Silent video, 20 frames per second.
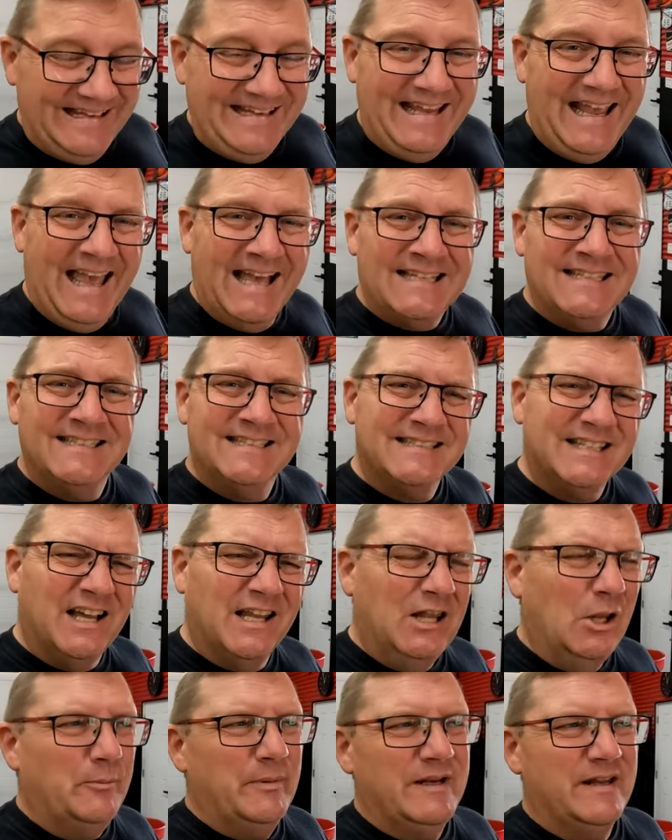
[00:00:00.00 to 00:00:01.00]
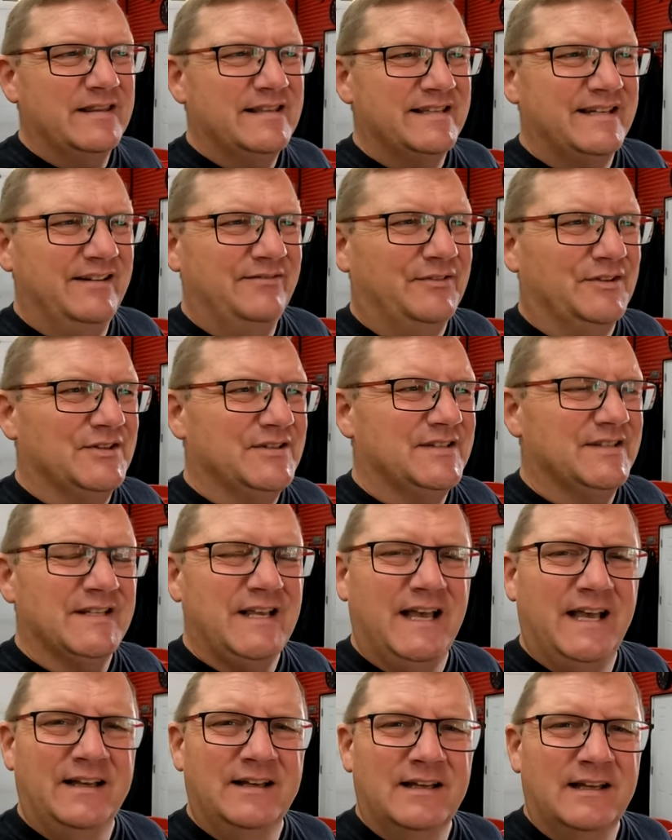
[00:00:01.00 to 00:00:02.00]
yeah, got a little bit of the sniffles
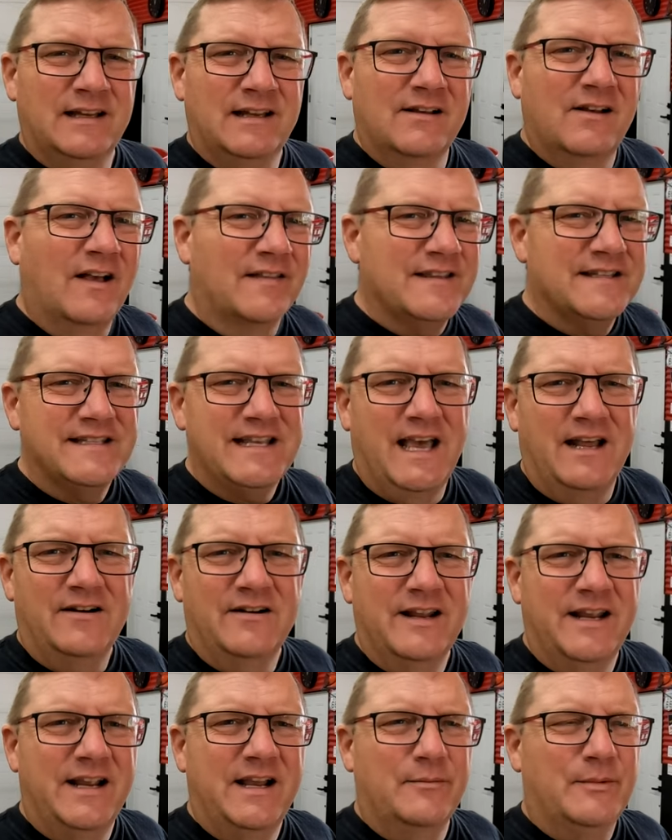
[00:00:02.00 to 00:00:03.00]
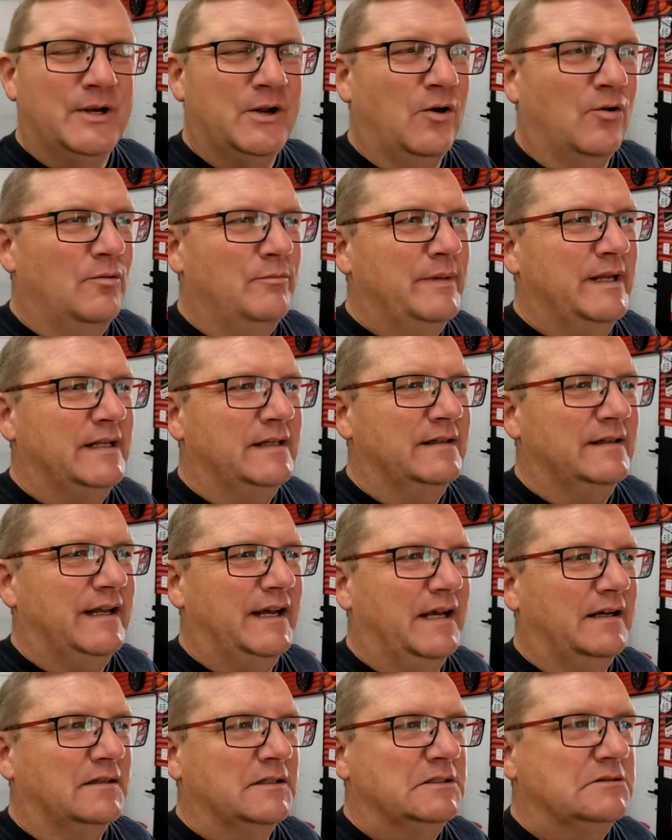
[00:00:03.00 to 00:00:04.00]
on the Saturday coming home, and
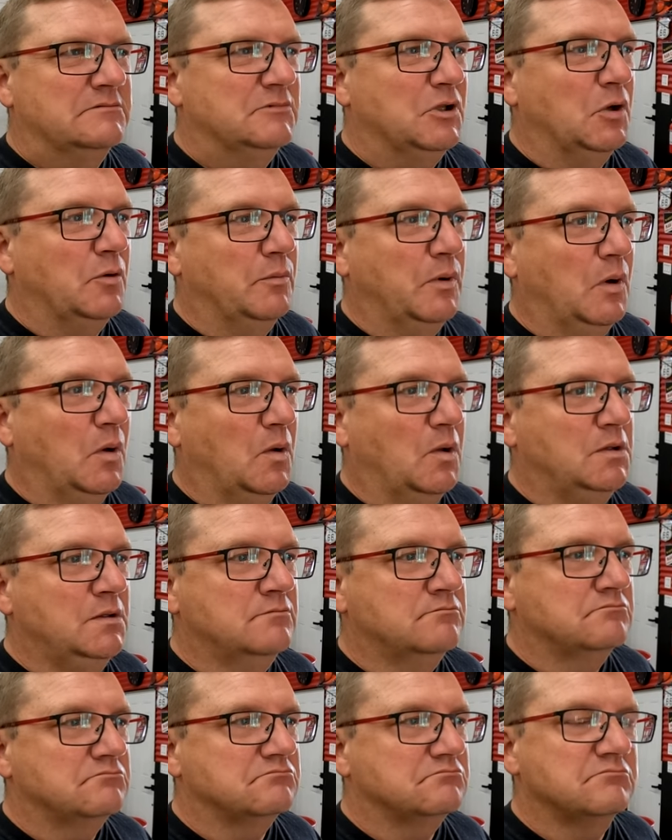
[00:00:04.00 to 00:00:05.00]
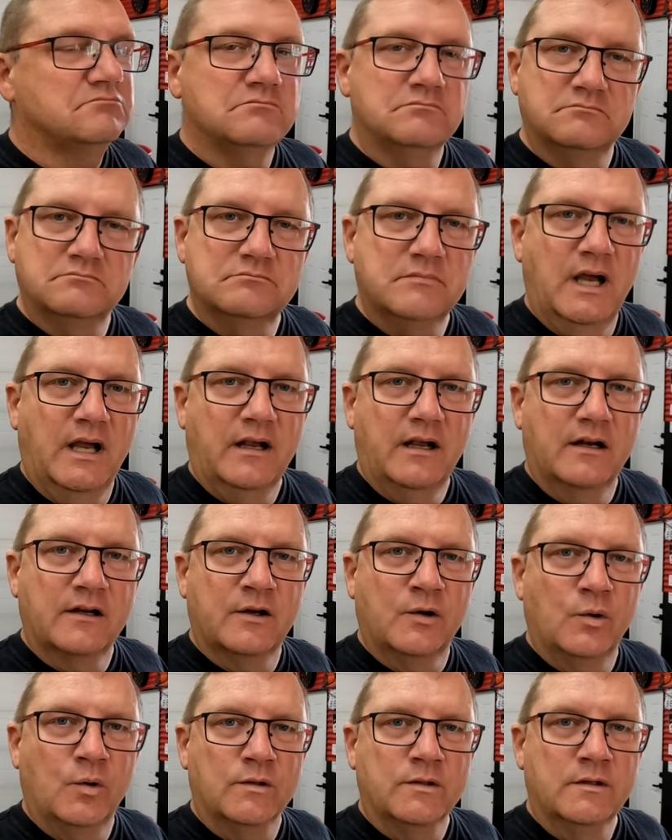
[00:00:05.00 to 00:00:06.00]
lo and behold, I got a
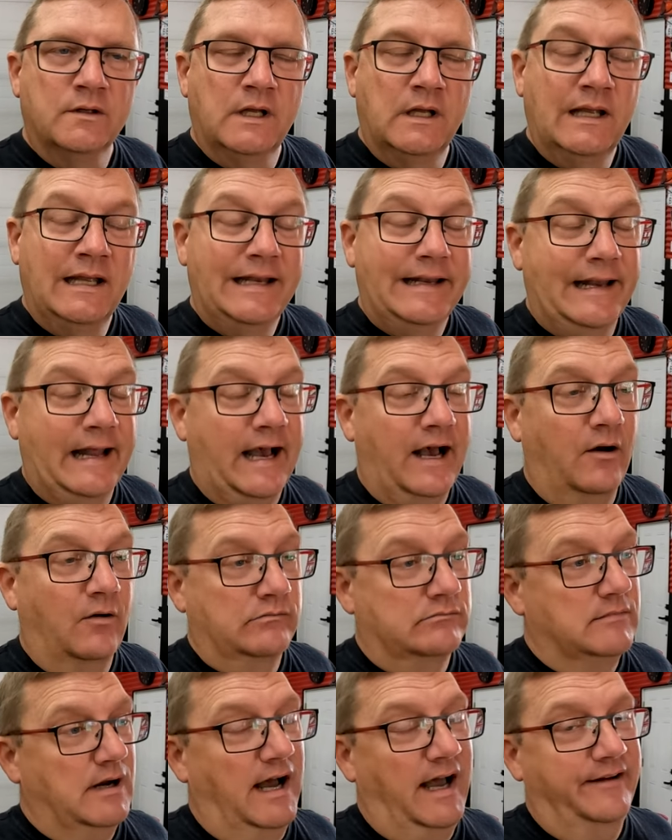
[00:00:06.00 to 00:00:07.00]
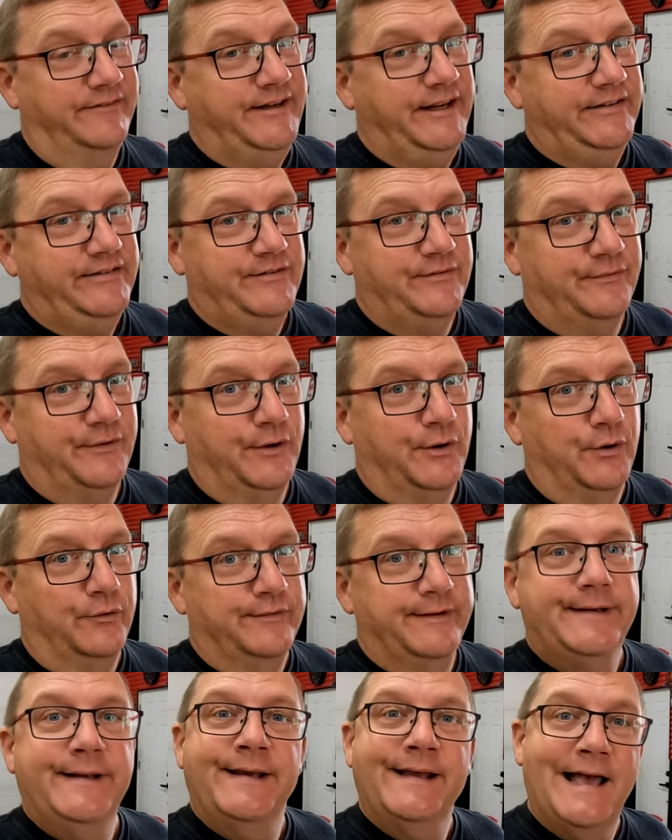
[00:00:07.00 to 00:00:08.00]
cold. Now, I've tested for
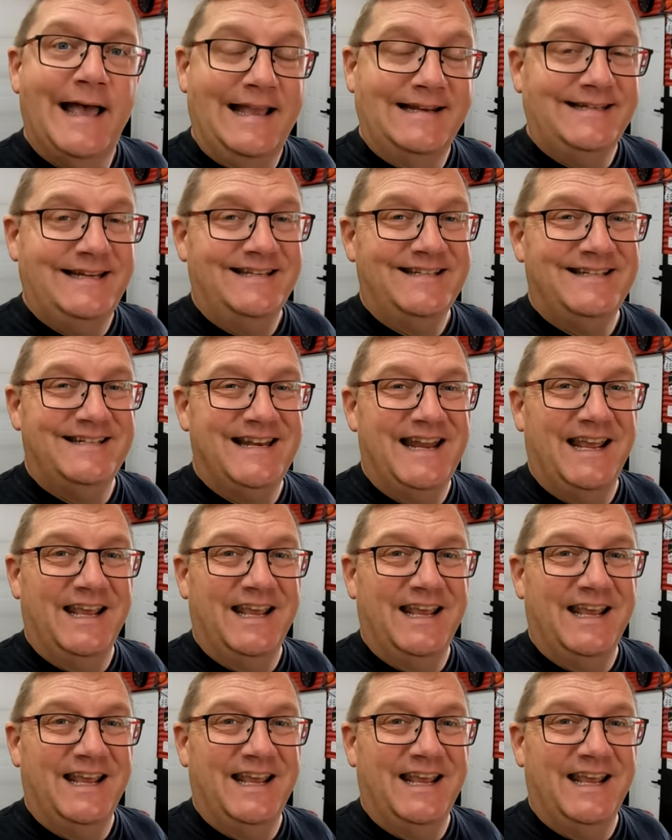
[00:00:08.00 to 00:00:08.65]
COVID. I tested